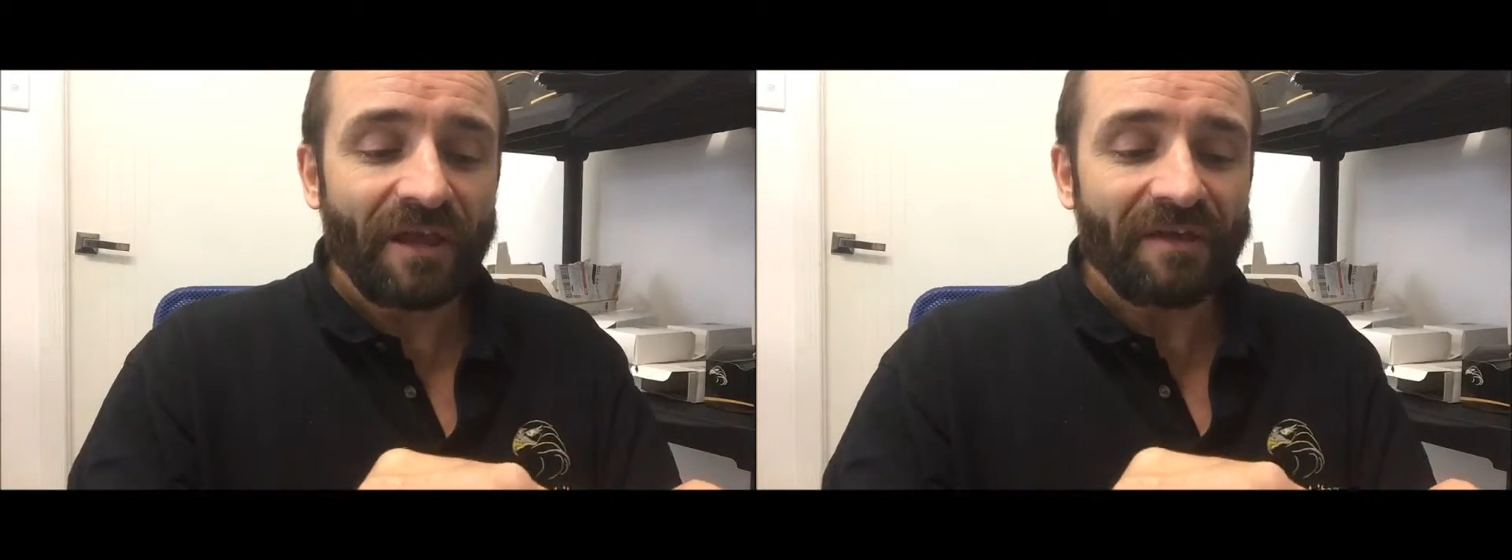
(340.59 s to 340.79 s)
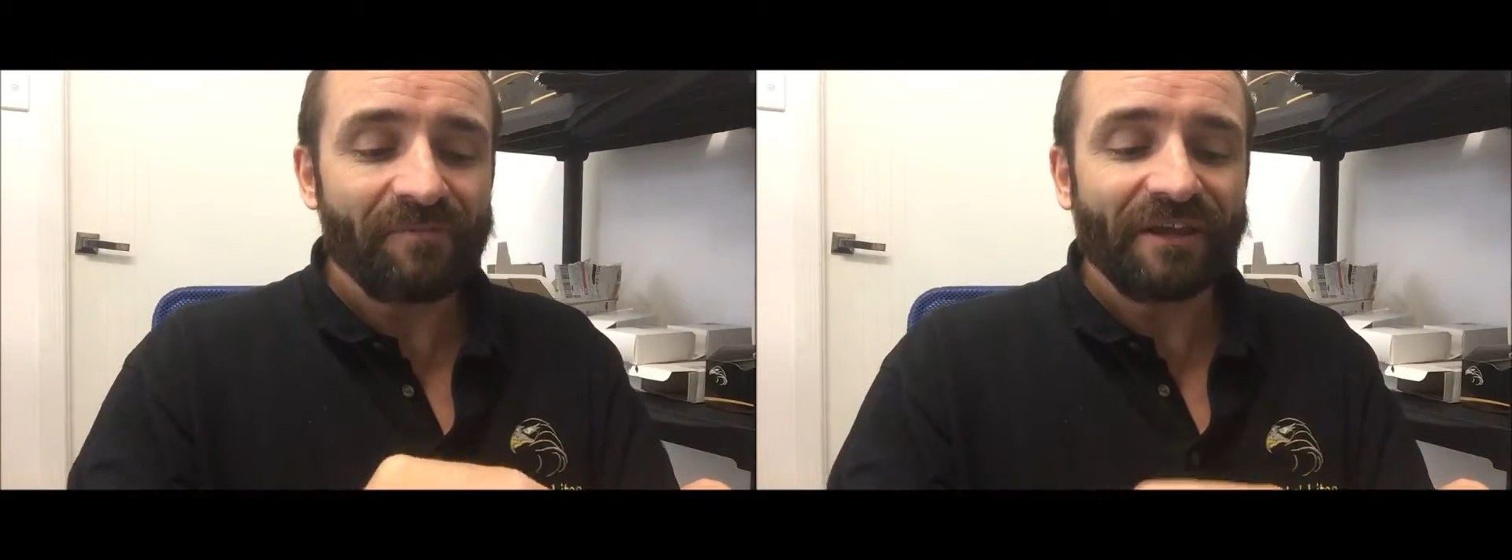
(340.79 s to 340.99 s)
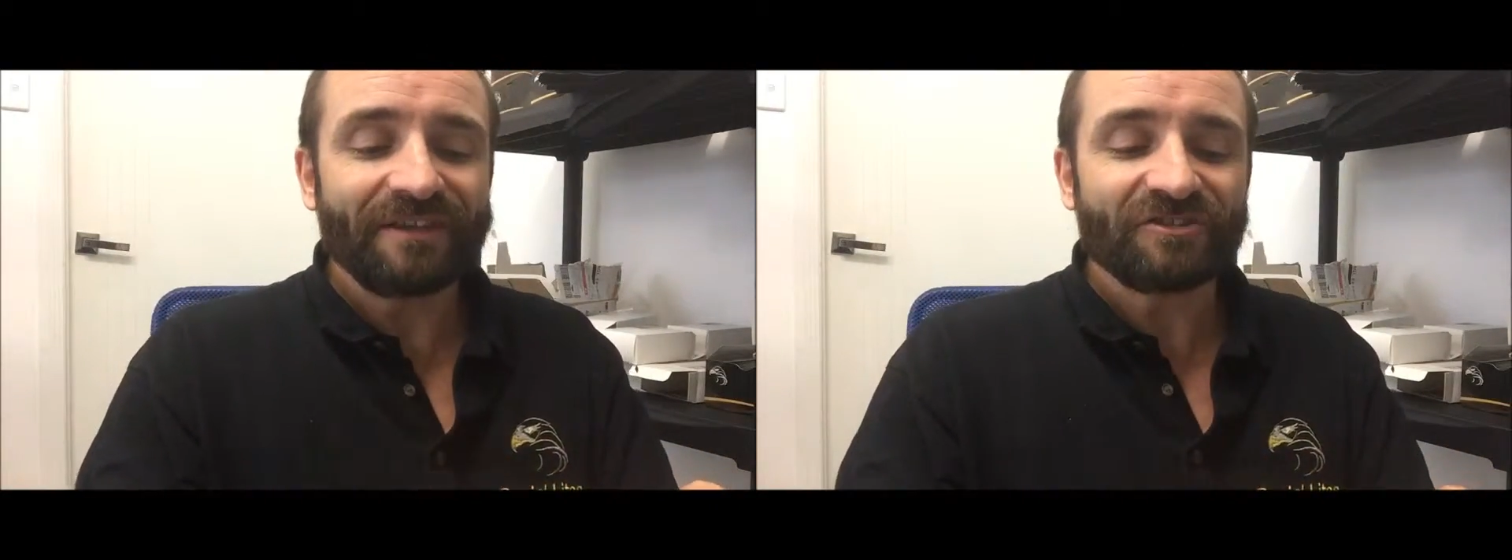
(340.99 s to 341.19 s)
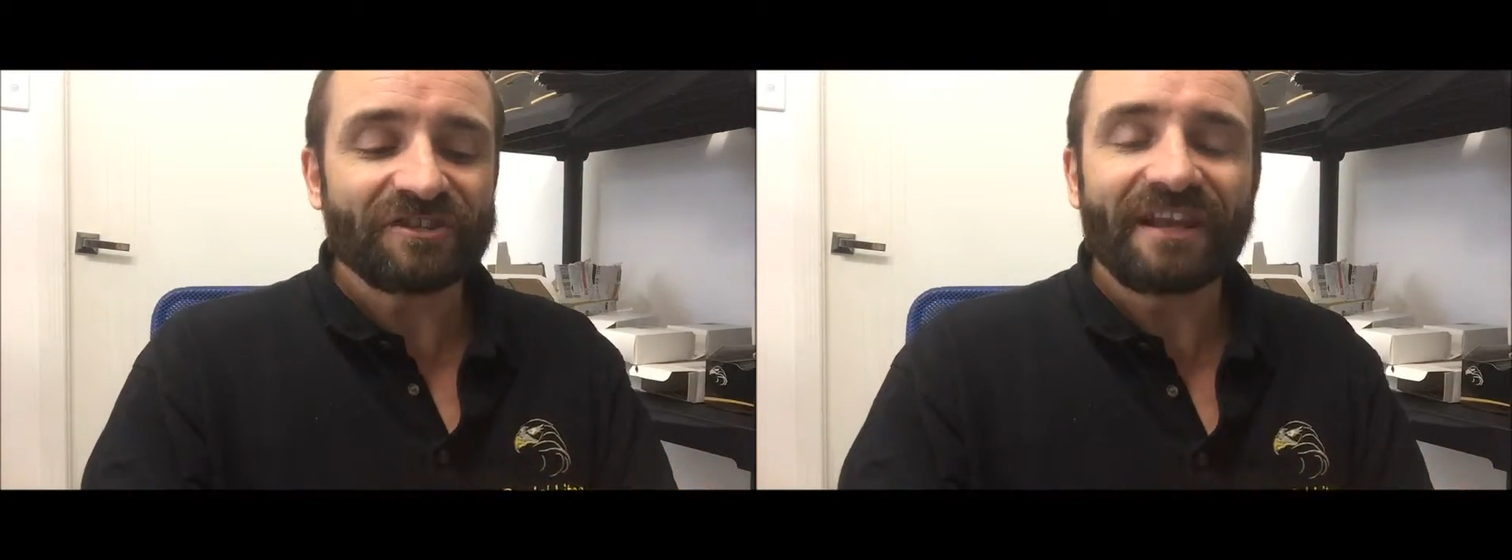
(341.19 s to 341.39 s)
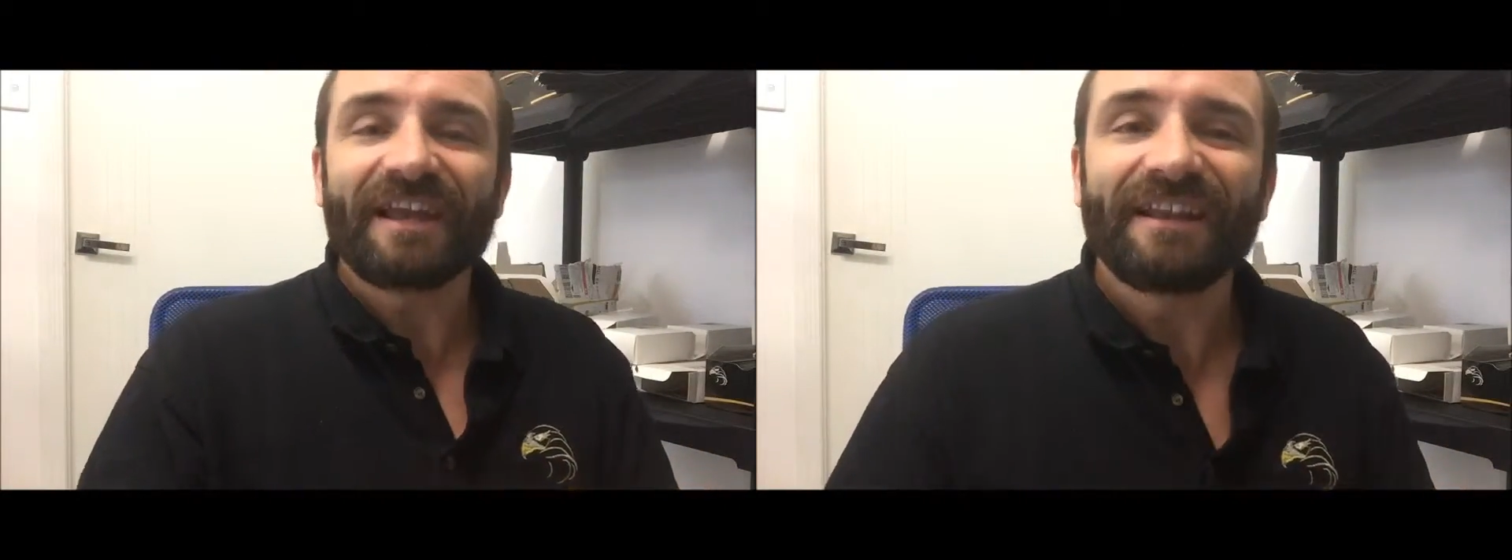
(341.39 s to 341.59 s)
but it just
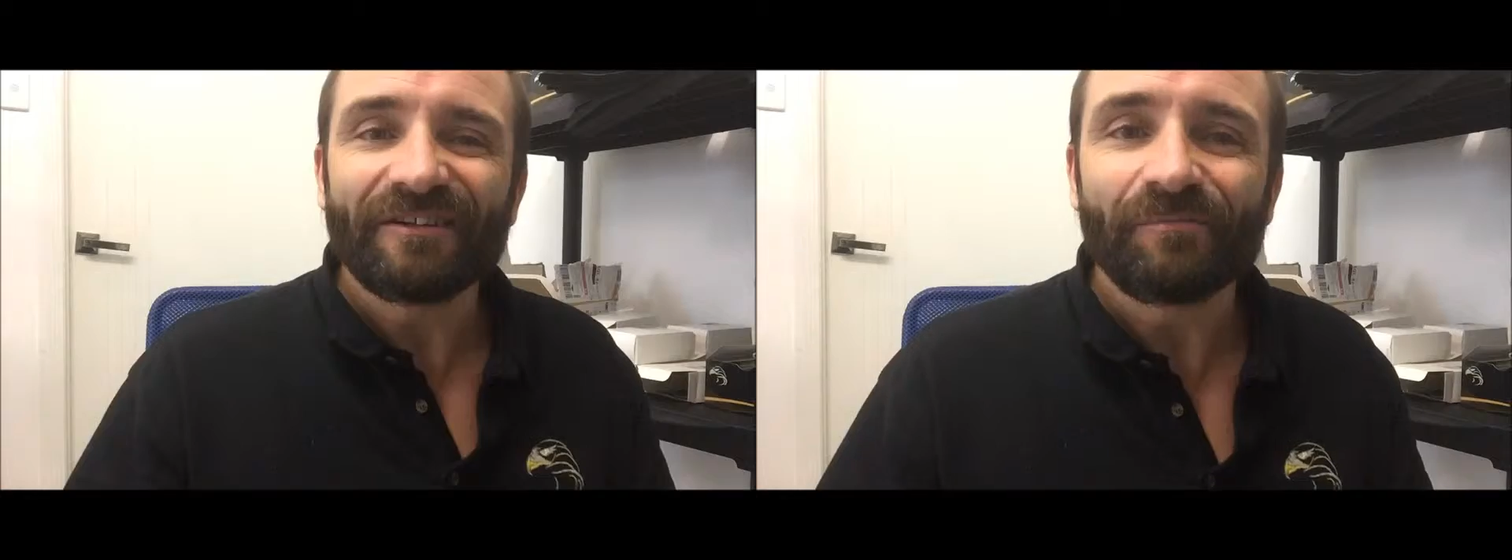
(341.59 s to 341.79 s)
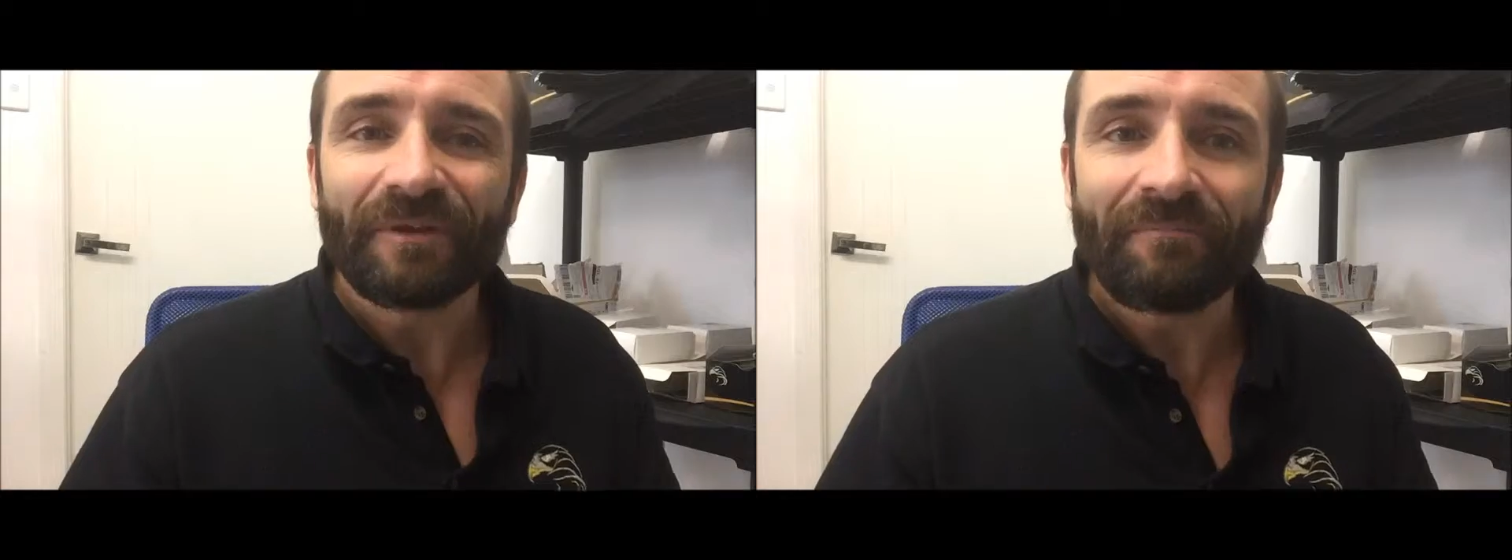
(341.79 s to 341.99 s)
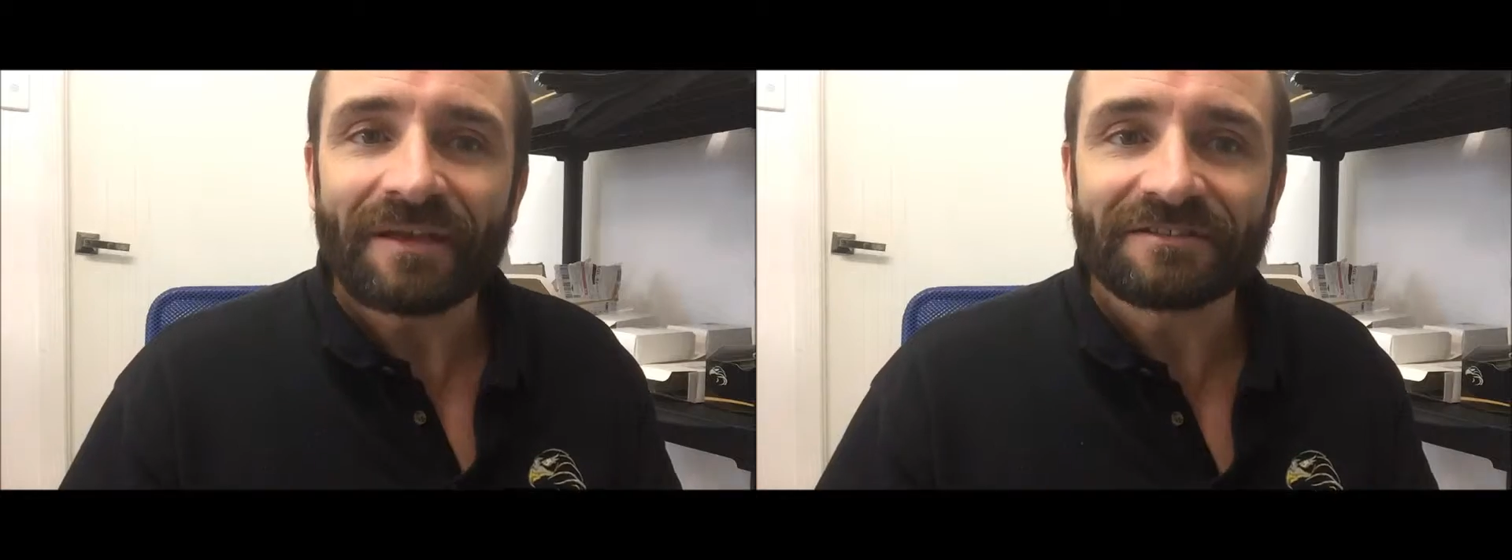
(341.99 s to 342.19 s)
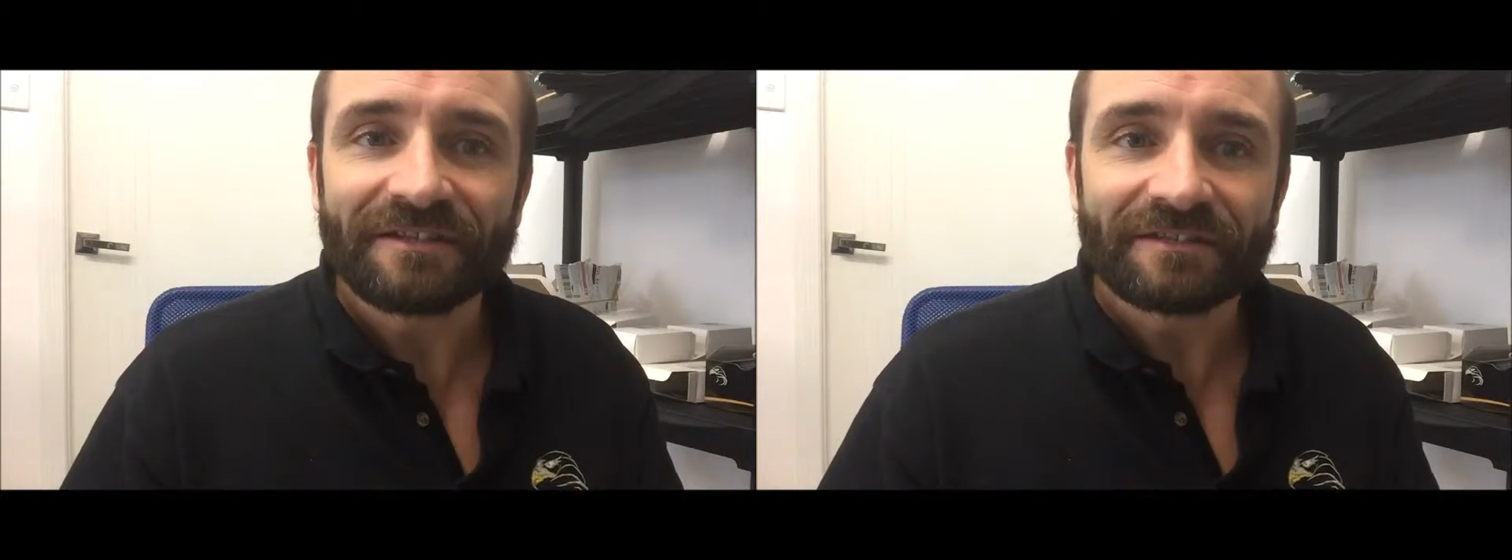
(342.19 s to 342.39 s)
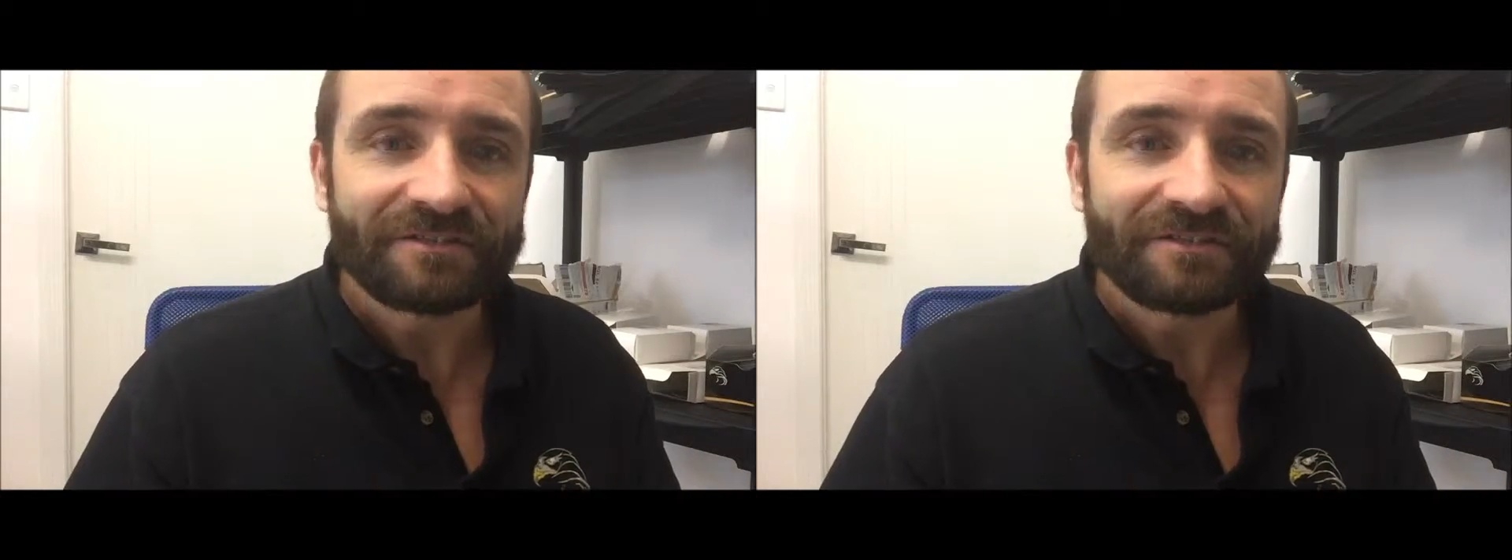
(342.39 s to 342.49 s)
can get a little bit messier.